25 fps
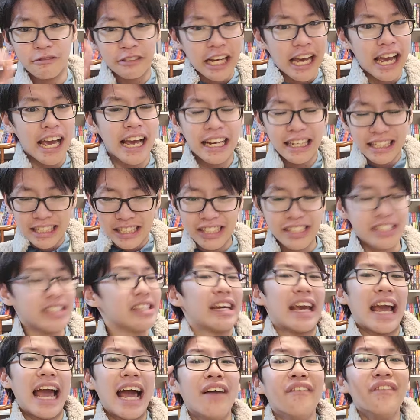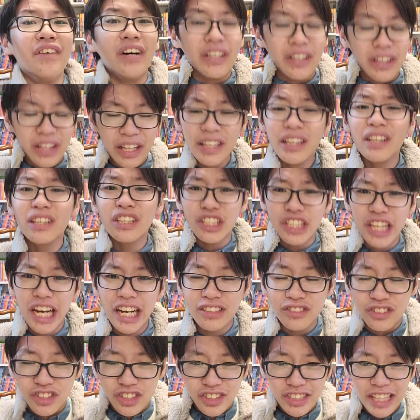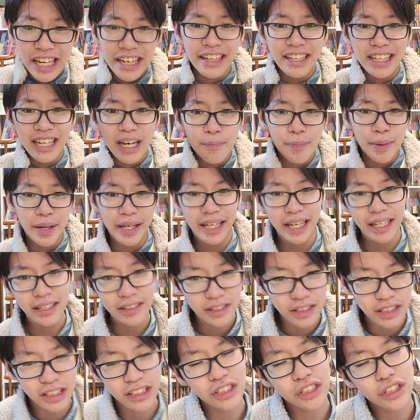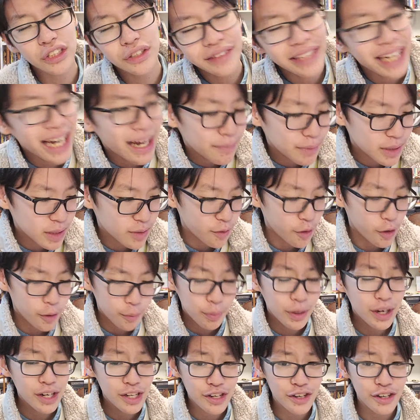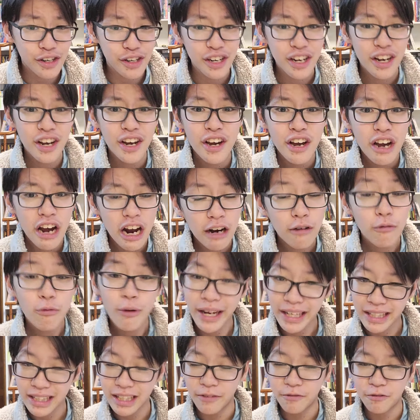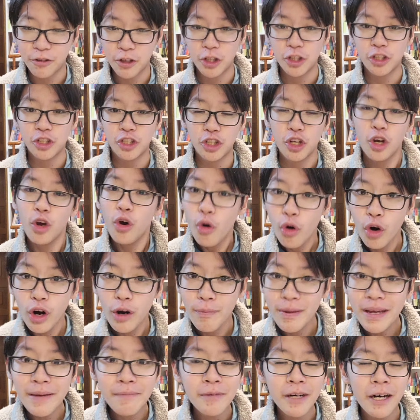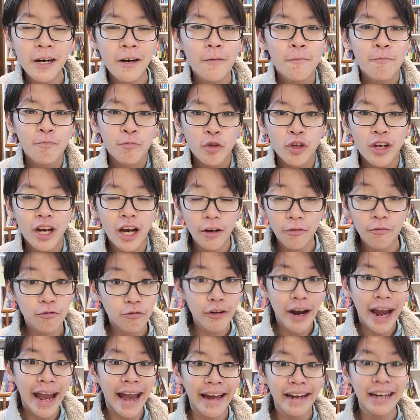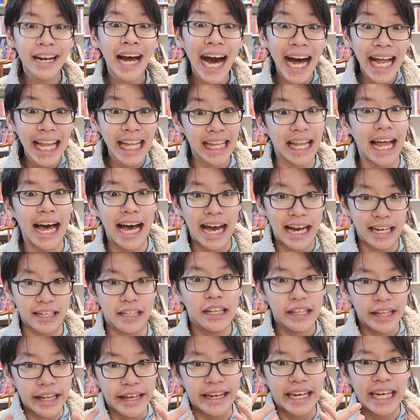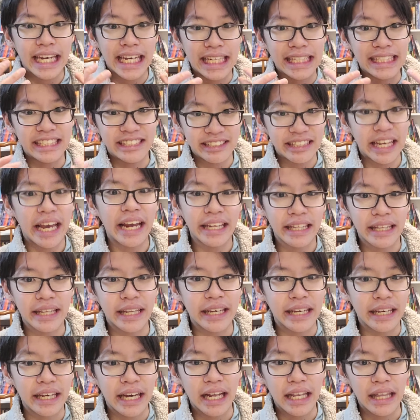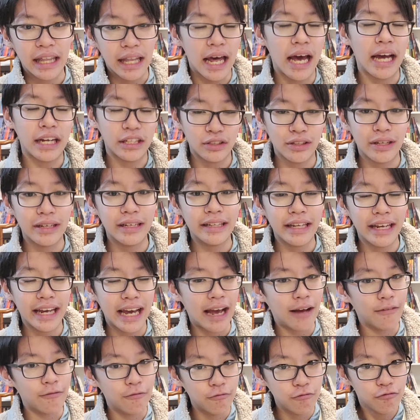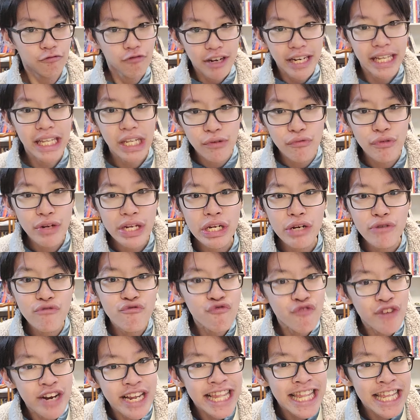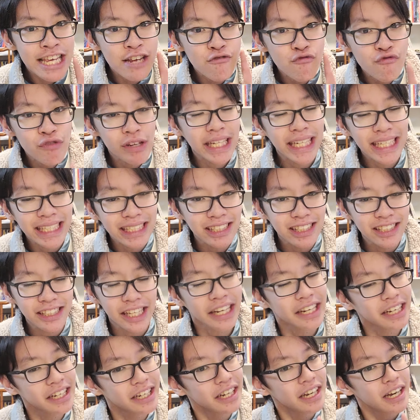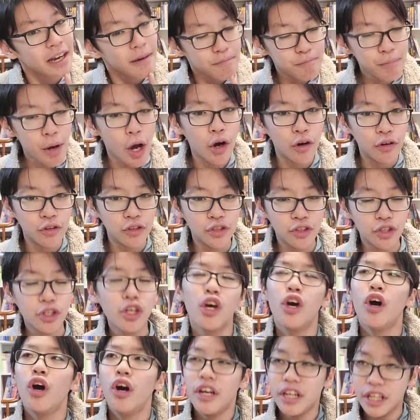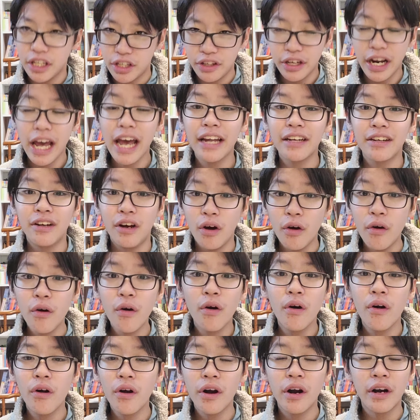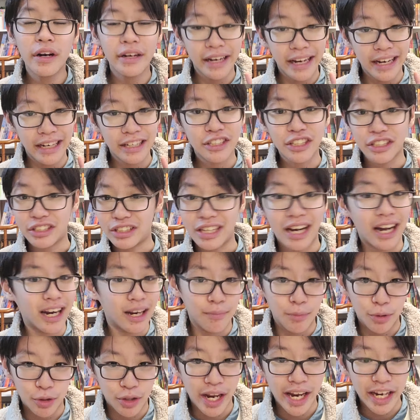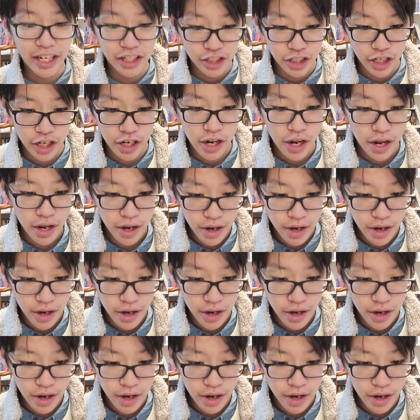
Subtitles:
actually have a little chance of standing up against this new atmospheric pressure are weightlifters, or people who have ran a lot, insanely a lot, so that they have really, really, really, really sick bones. Either that, or they just got a mutation,